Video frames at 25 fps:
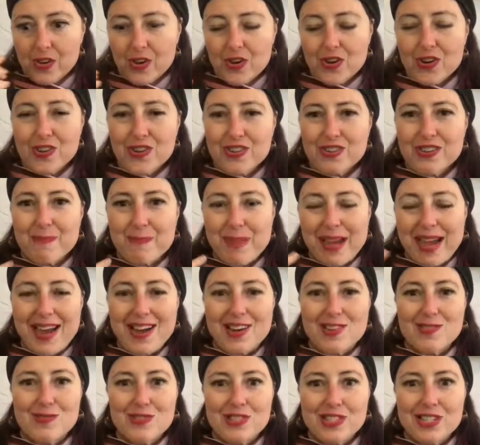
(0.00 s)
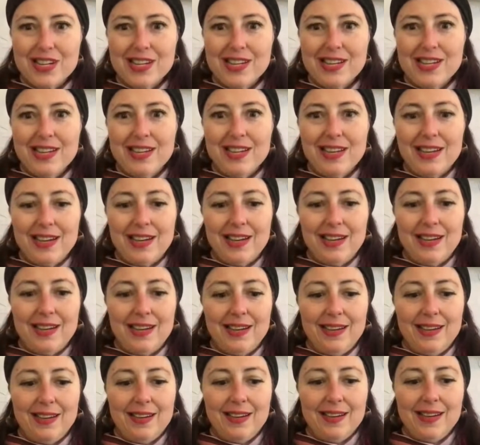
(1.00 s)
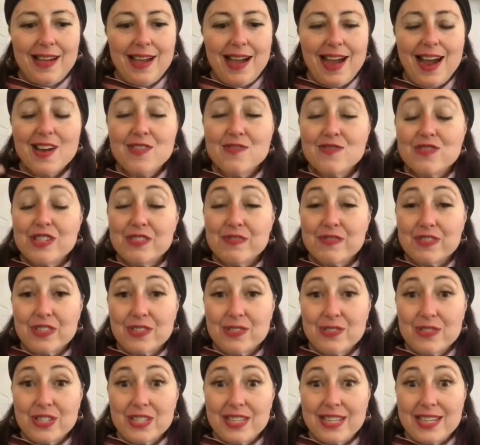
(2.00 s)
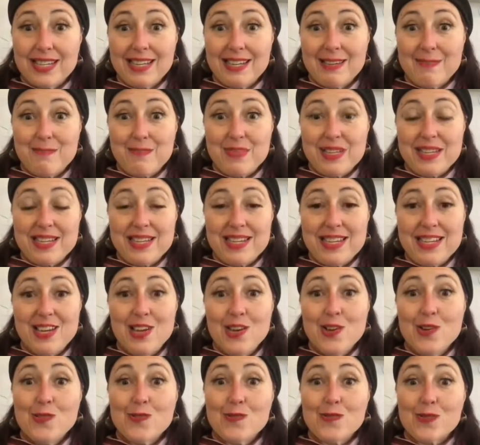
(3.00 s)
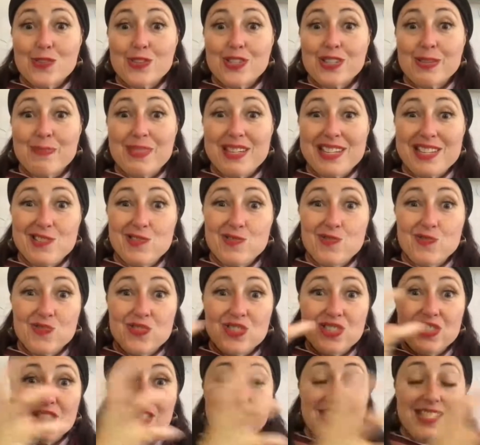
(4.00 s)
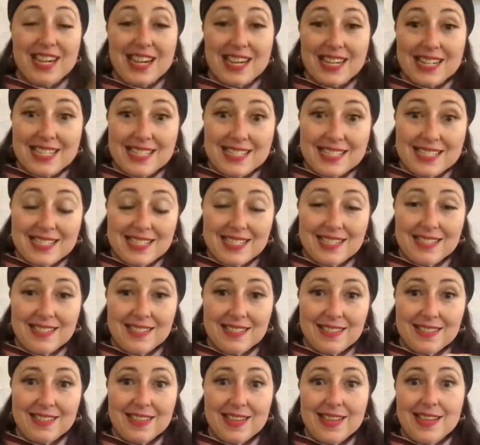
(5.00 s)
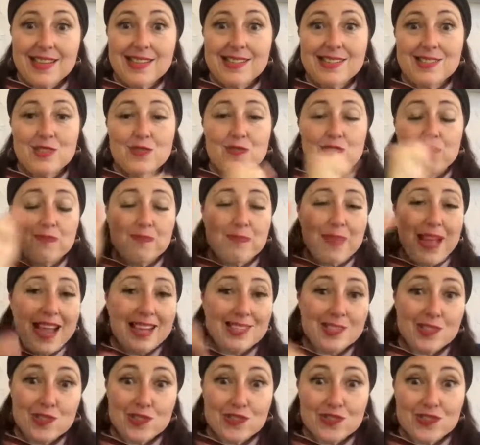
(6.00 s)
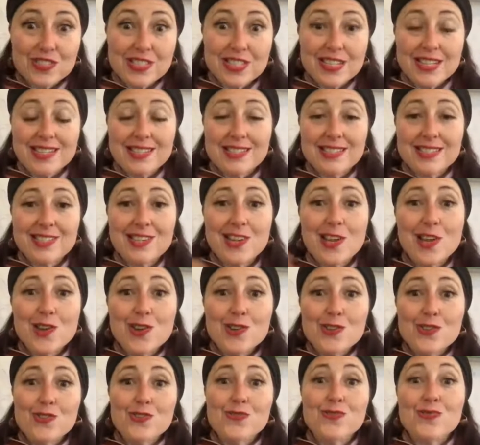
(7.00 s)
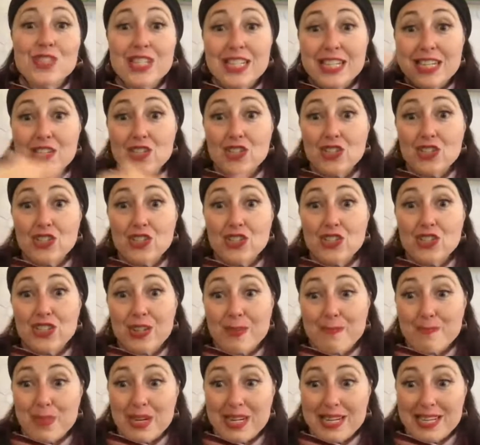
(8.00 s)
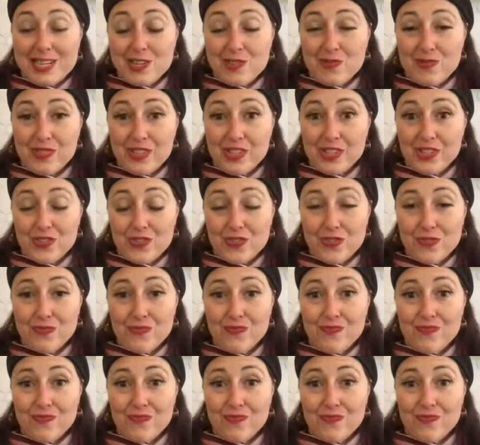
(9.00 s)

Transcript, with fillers: heard about uh, how difficult it can be for somebody who's done things, who've mastered things, to teach somebody who is new.